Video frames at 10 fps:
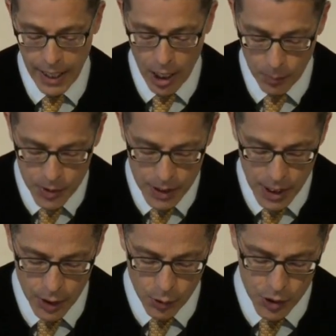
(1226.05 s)
helps
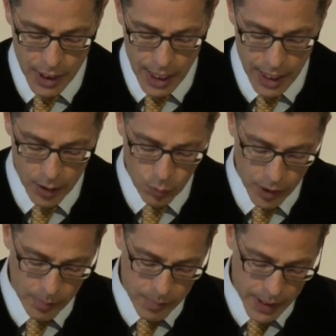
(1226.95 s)
us understand
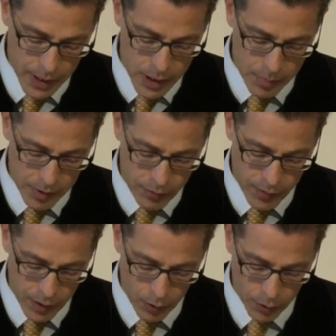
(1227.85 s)
what it means to be
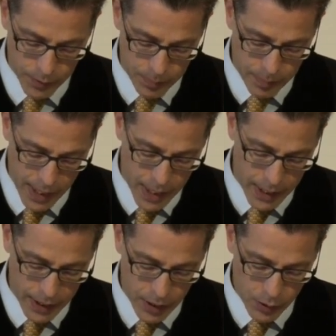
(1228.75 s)
filled
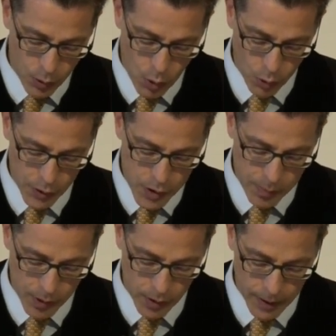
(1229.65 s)
by the Holy
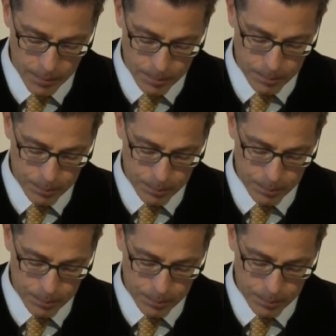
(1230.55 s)
Spirit.